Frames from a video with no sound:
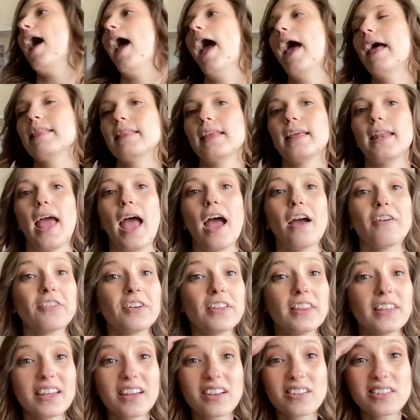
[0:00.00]
and then
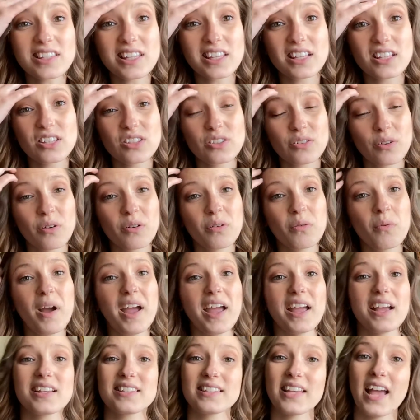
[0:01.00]
everything else gets thrown
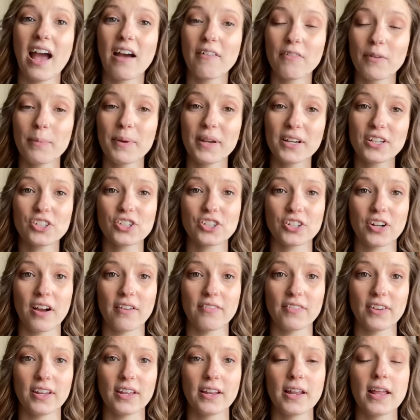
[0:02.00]
away because I have a picture
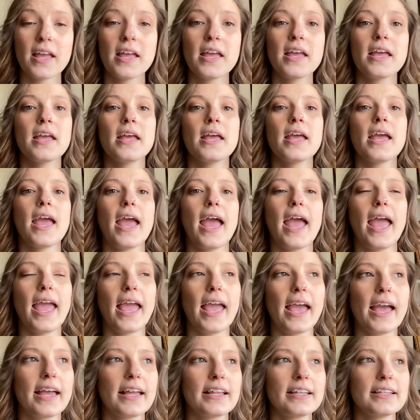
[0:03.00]
of it.
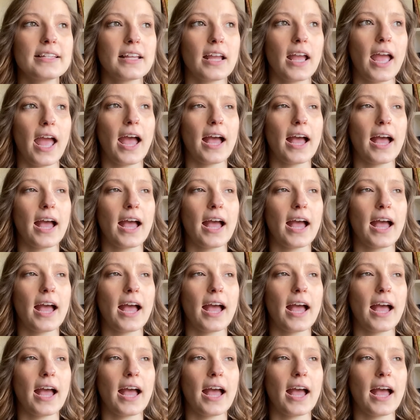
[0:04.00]
And